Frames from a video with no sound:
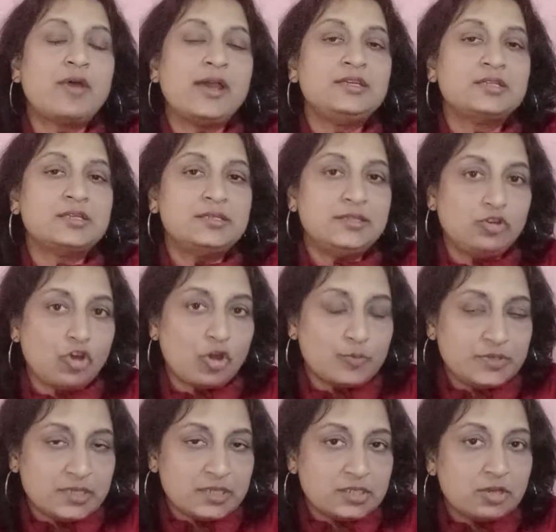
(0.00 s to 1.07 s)
a
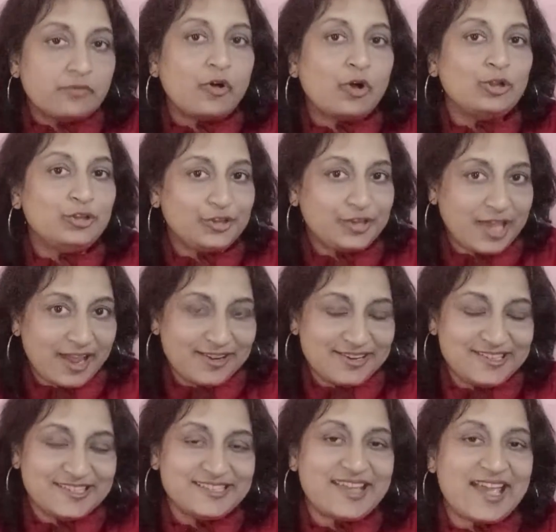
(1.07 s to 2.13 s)
synopsis of all the
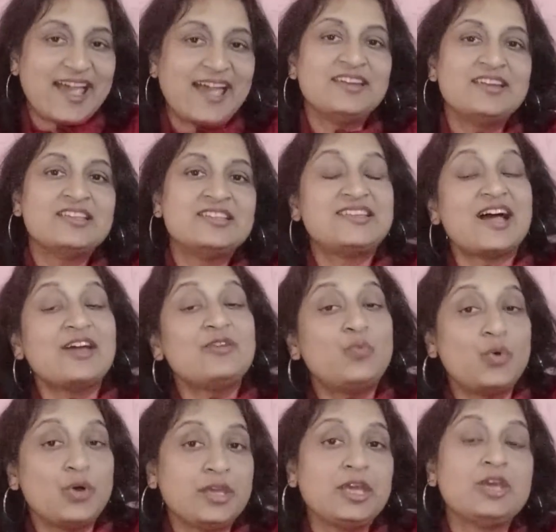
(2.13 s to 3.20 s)
characters and start
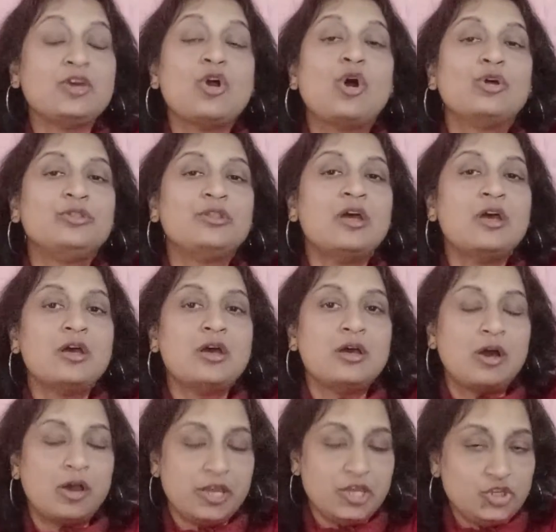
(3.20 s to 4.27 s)
working on
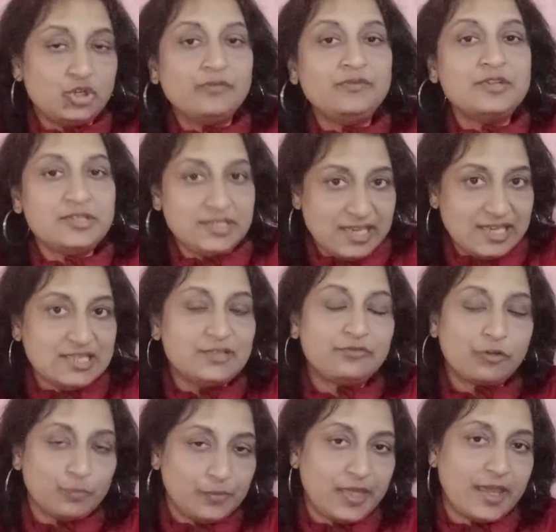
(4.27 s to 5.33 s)
each of the scenes
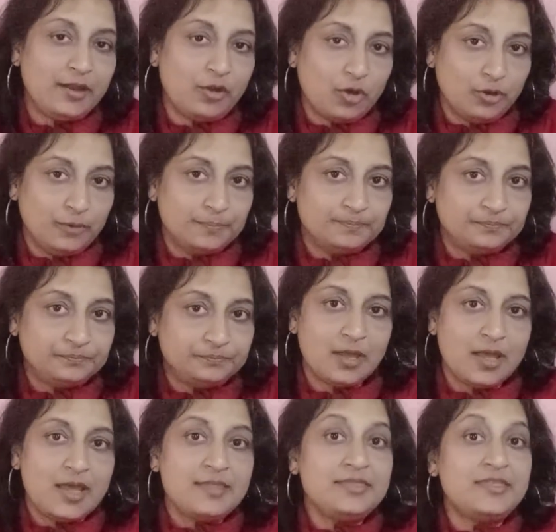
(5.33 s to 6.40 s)
from then on.
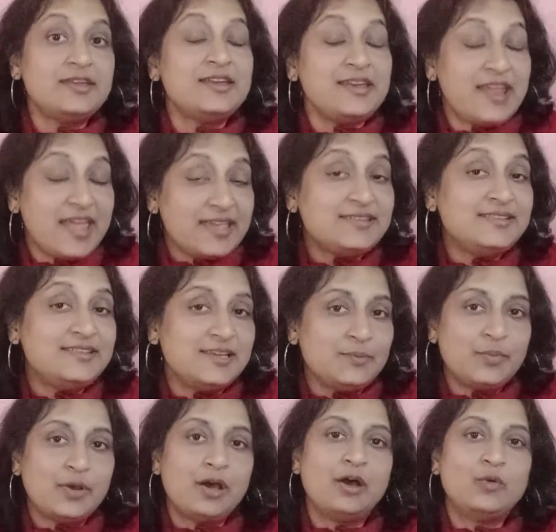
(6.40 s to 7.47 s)
Then the next
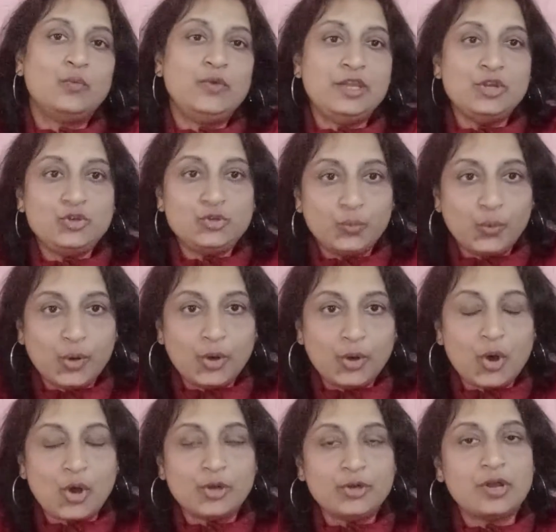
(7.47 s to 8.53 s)
tip we need to
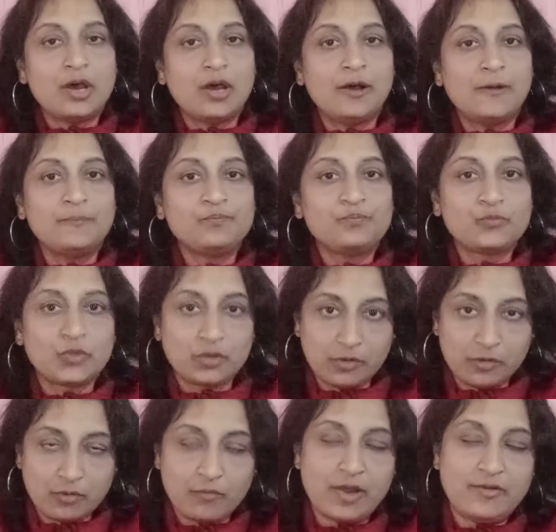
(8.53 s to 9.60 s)
work on
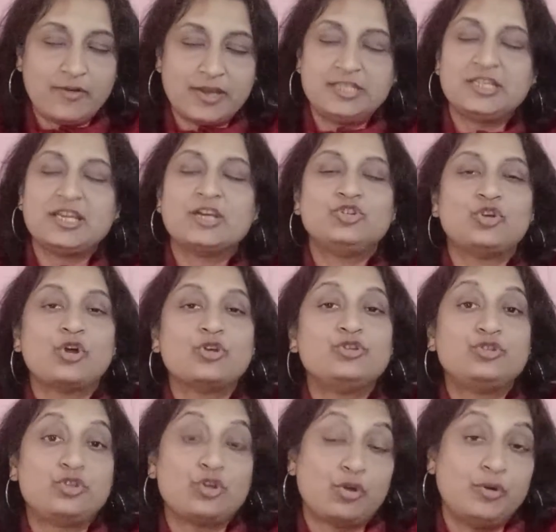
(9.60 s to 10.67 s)
while writing a short
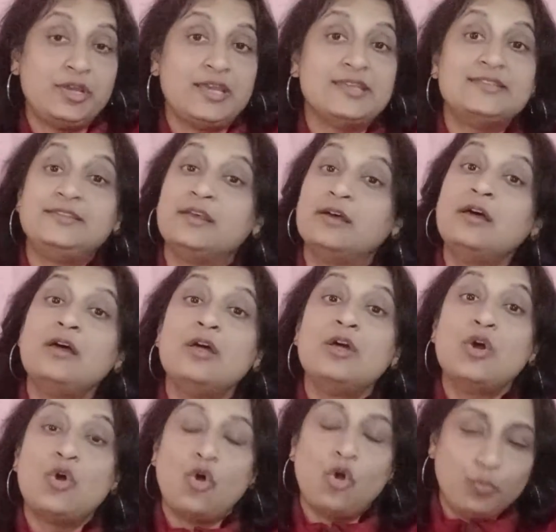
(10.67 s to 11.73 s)
story is the
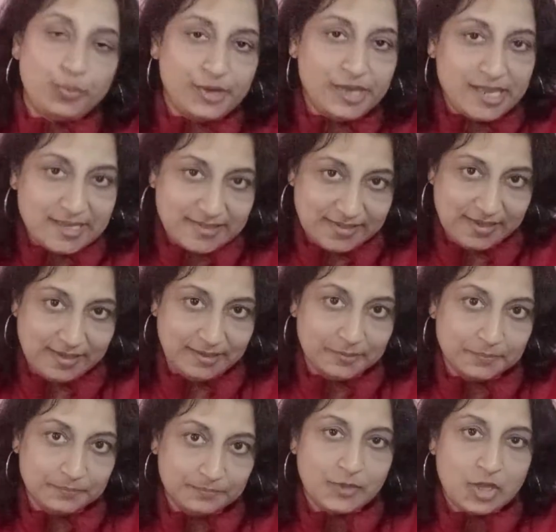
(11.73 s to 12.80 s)
opening
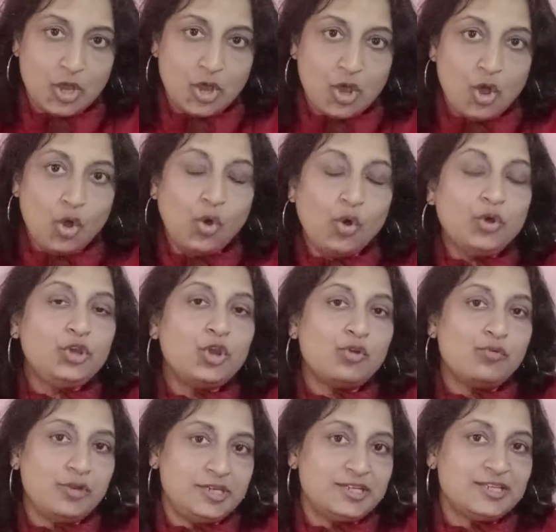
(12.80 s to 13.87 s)
scene. Hook
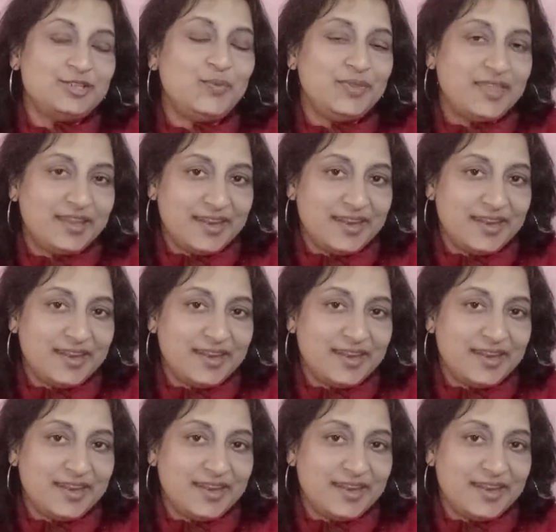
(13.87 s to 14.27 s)
your readers with an